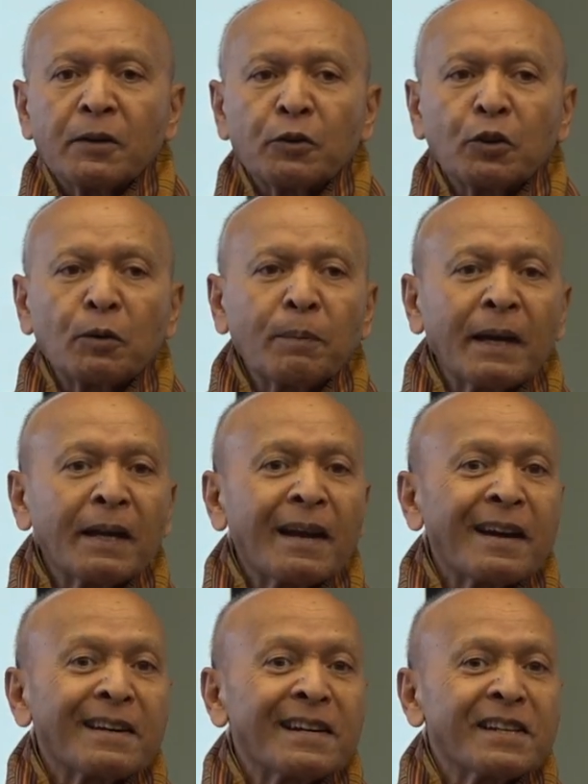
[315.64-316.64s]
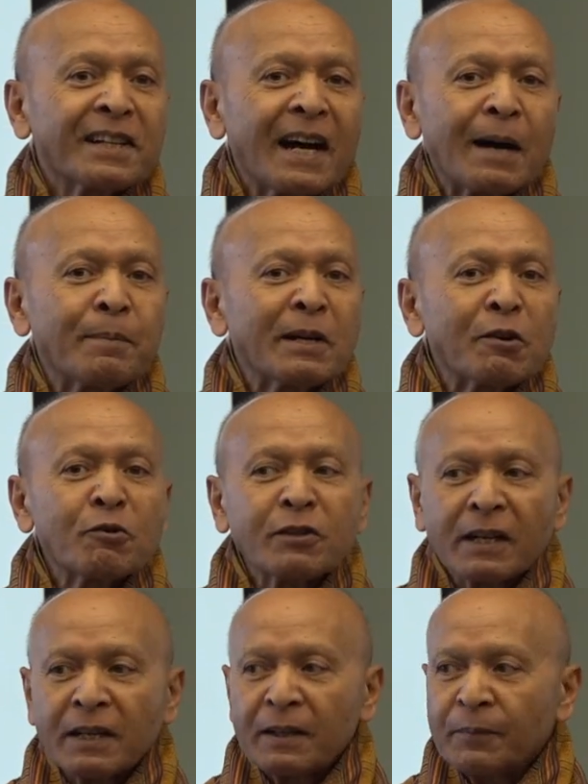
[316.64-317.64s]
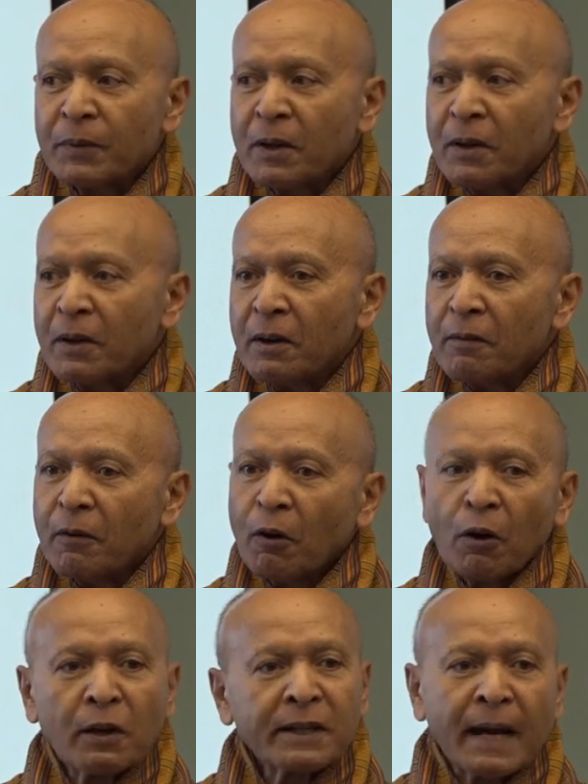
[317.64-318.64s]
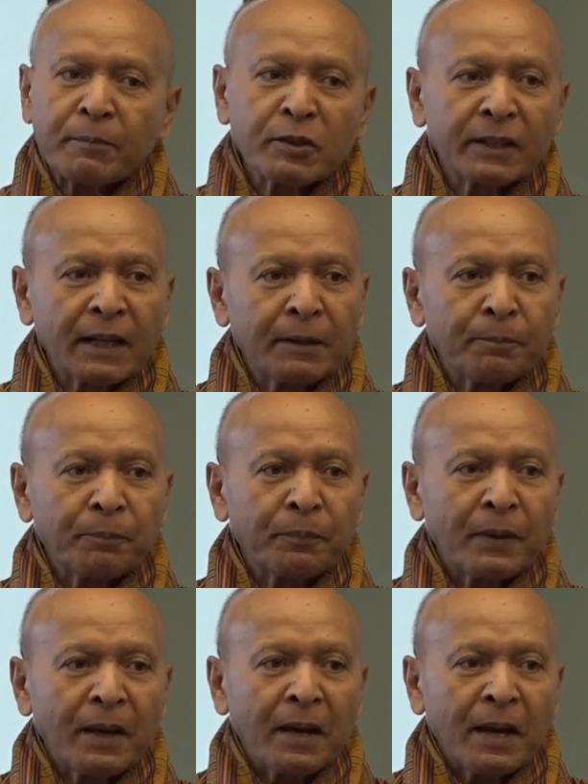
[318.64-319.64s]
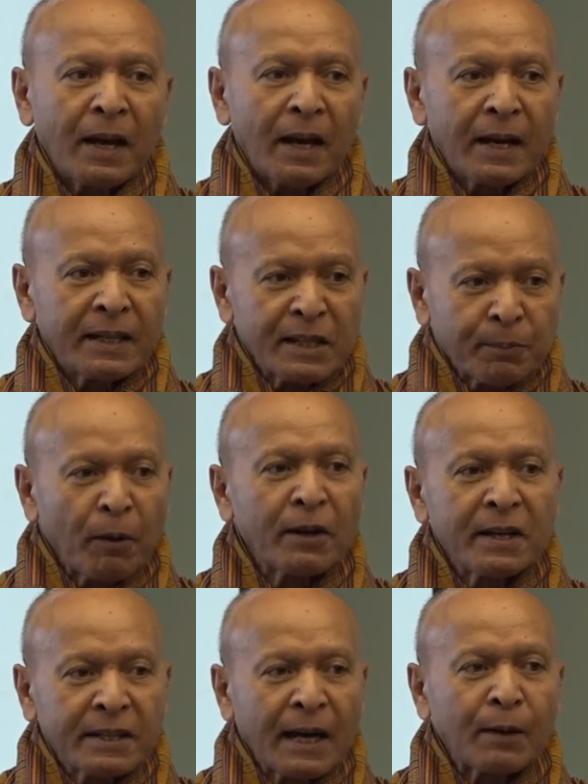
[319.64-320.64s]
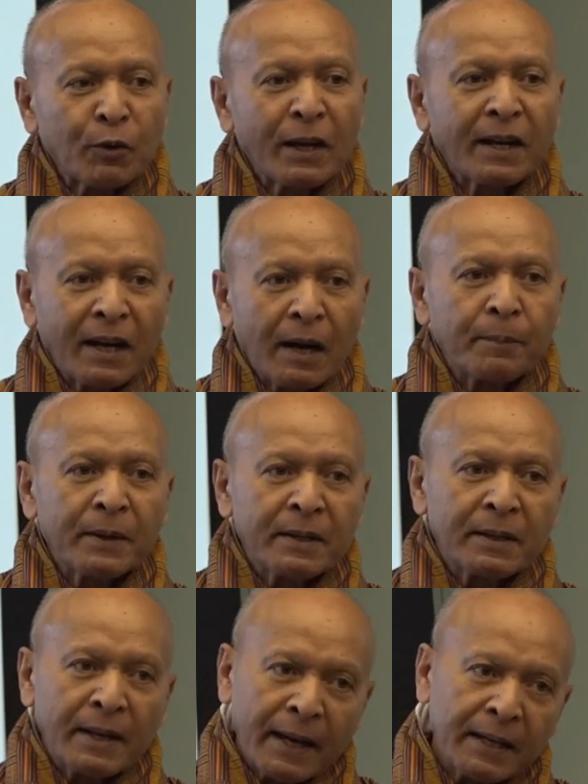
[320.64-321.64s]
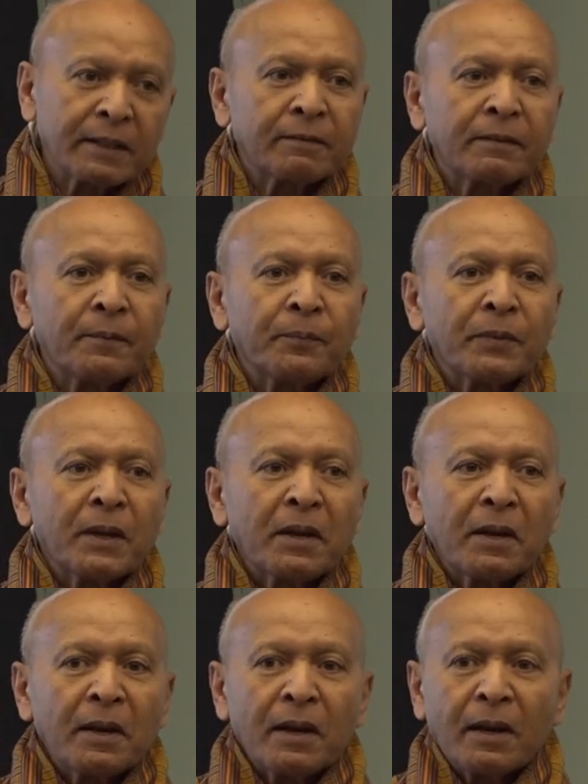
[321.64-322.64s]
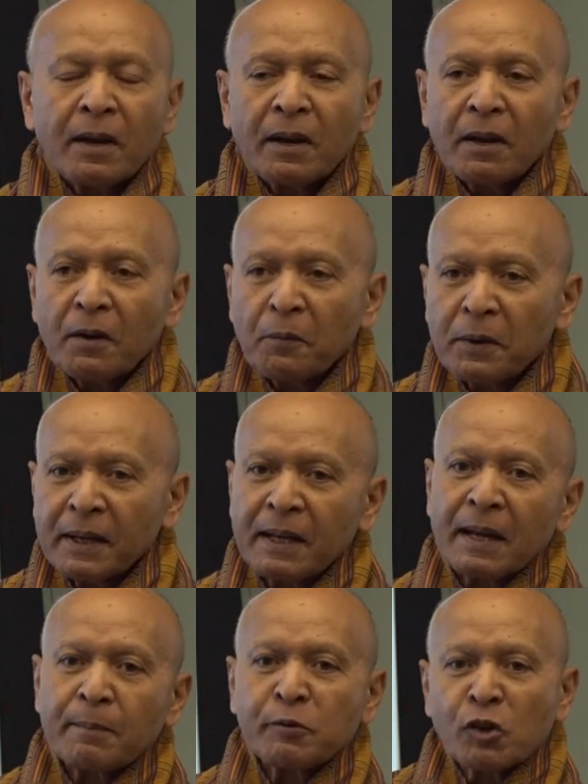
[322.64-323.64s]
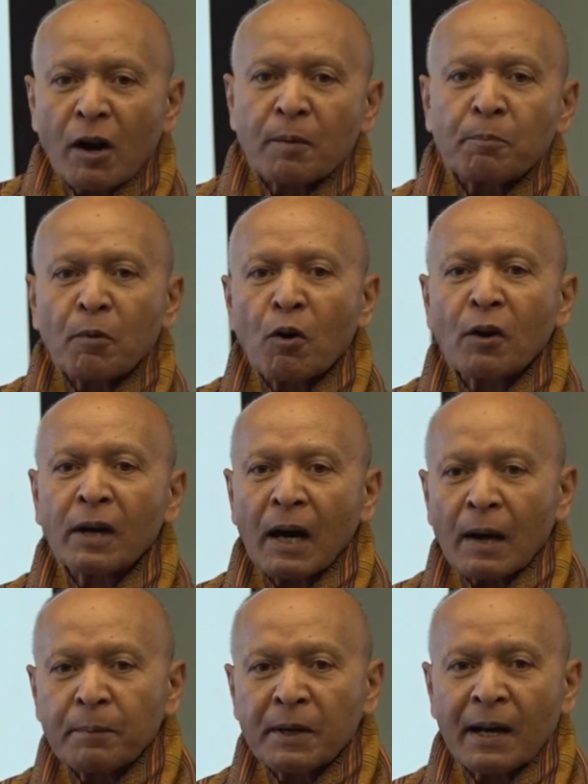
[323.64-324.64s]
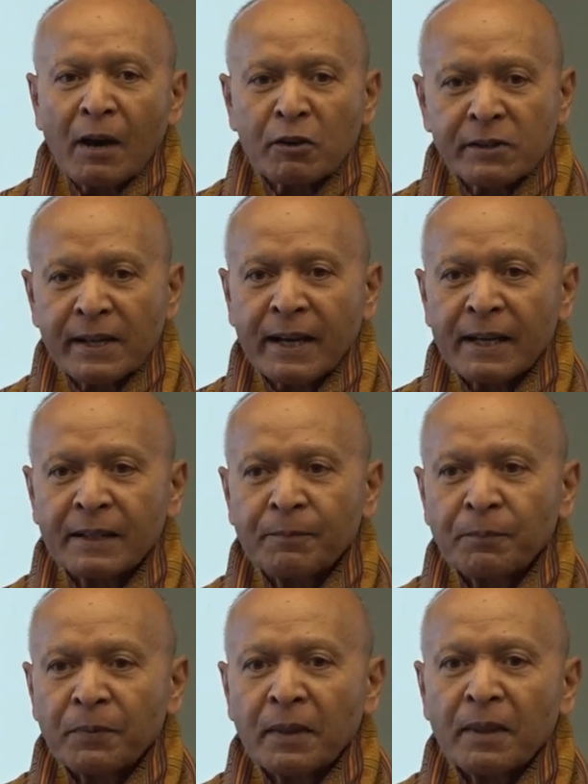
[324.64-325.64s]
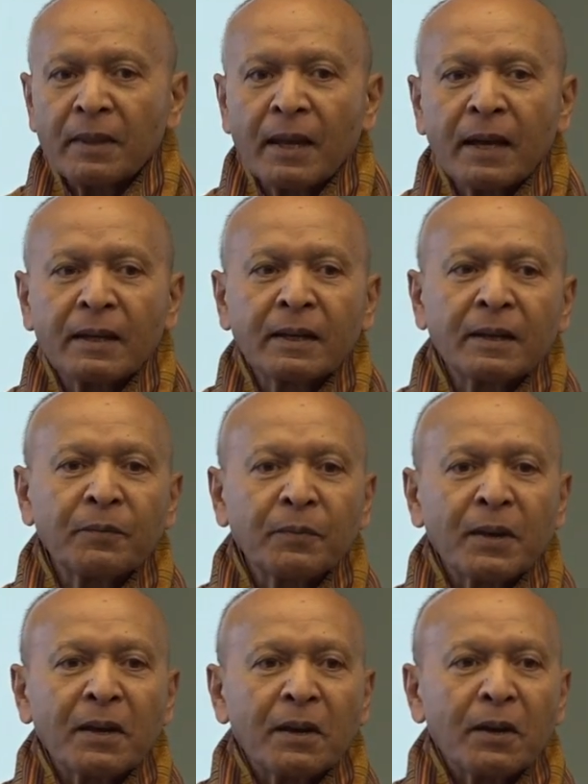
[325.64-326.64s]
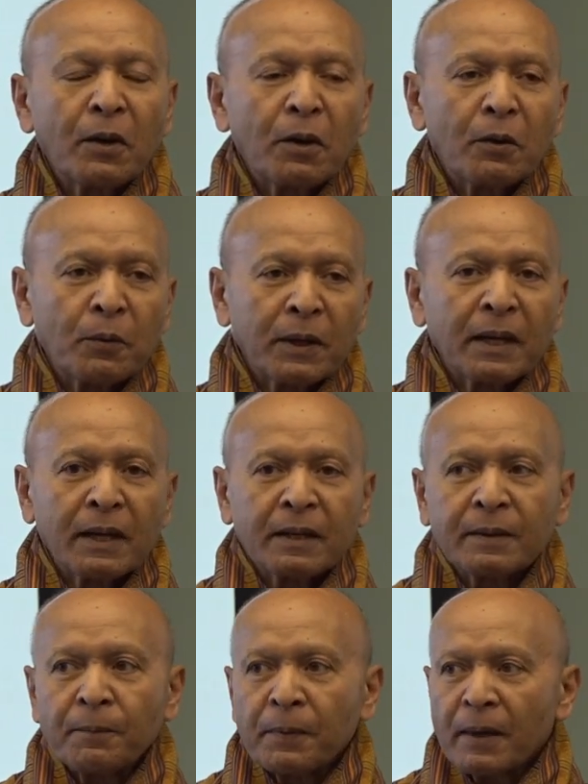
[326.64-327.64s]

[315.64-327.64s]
to remain at least carbon neutral for all times to come. At this point in time, we are carbon negative. We can absorb more carbon dioxide than we can